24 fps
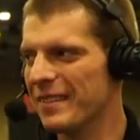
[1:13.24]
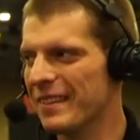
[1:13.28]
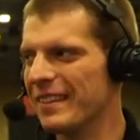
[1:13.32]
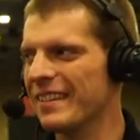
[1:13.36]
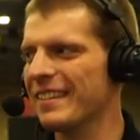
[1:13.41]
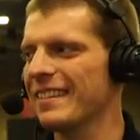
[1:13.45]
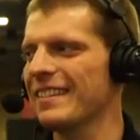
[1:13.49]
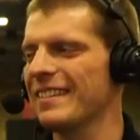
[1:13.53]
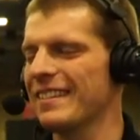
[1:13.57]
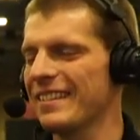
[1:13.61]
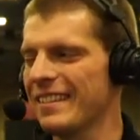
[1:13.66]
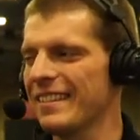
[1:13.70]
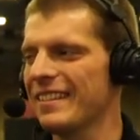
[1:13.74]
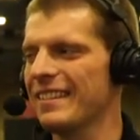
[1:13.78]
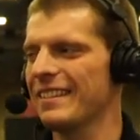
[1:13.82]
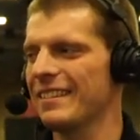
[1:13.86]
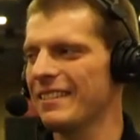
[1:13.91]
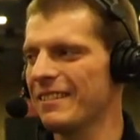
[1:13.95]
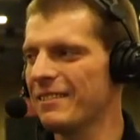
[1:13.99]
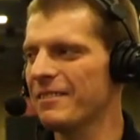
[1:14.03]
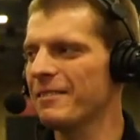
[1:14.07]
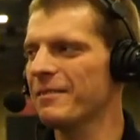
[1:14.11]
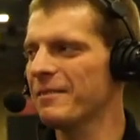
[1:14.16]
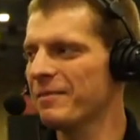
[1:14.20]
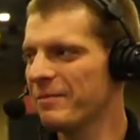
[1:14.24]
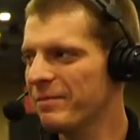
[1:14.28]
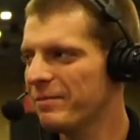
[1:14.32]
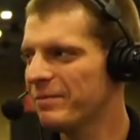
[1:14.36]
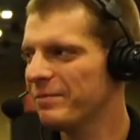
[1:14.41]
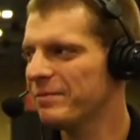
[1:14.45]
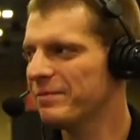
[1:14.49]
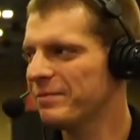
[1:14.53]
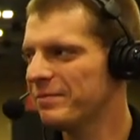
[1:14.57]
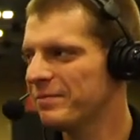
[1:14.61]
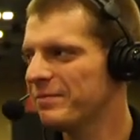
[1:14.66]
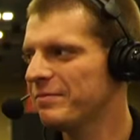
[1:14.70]

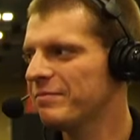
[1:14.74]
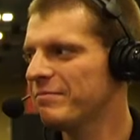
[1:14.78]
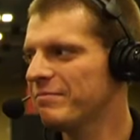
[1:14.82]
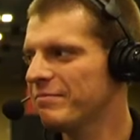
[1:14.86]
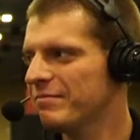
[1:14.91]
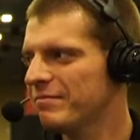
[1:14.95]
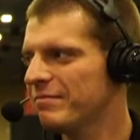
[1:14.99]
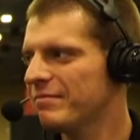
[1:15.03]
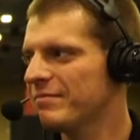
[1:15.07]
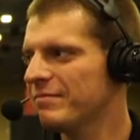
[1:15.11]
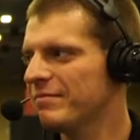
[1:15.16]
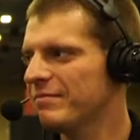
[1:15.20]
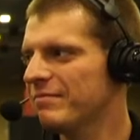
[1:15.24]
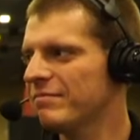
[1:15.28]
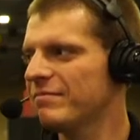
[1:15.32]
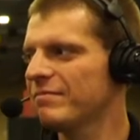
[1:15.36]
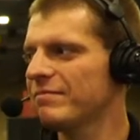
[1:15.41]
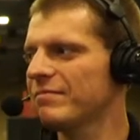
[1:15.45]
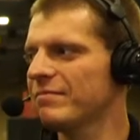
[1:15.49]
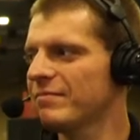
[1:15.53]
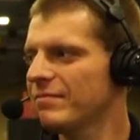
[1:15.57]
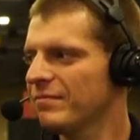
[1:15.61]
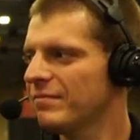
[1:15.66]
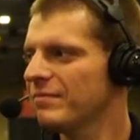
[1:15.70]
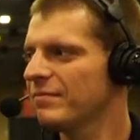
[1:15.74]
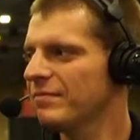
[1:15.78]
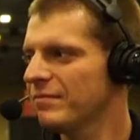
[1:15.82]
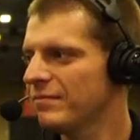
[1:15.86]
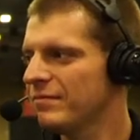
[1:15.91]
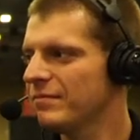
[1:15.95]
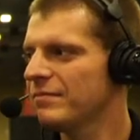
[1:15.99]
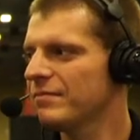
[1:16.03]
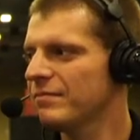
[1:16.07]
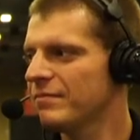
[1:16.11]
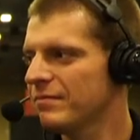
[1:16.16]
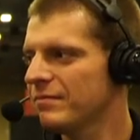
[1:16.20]

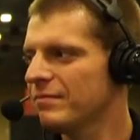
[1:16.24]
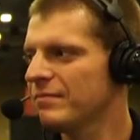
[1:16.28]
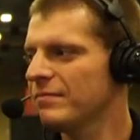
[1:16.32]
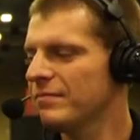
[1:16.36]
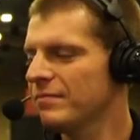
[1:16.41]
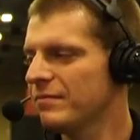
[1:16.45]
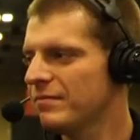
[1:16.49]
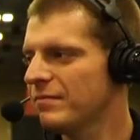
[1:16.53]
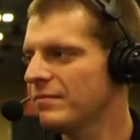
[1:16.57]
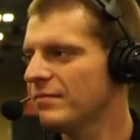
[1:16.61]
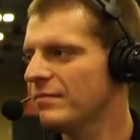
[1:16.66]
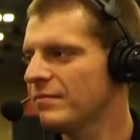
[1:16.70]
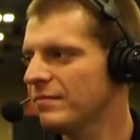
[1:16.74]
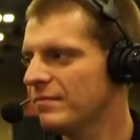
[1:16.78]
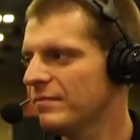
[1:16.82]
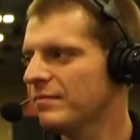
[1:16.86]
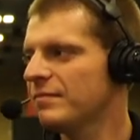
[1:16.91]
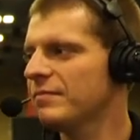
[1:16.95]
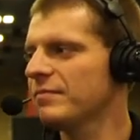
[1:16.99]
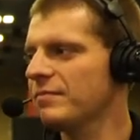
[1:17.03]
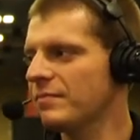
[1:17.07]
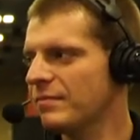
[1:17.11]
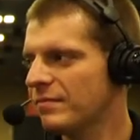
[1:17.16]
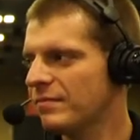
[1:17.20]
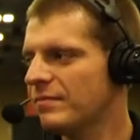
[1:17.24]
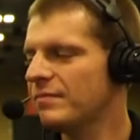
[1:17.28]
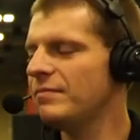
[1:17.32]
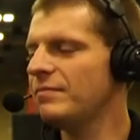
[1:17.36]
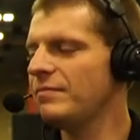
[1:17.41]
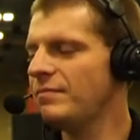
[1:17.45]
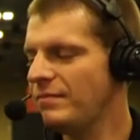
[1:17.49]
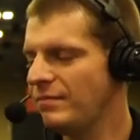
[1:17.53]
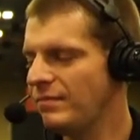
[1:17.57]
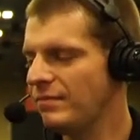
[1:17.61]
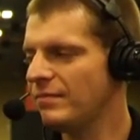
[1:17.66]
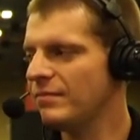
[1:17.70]

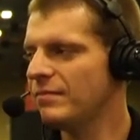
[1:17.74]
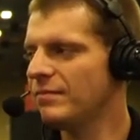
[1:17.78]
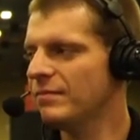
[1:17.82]
(not speaking)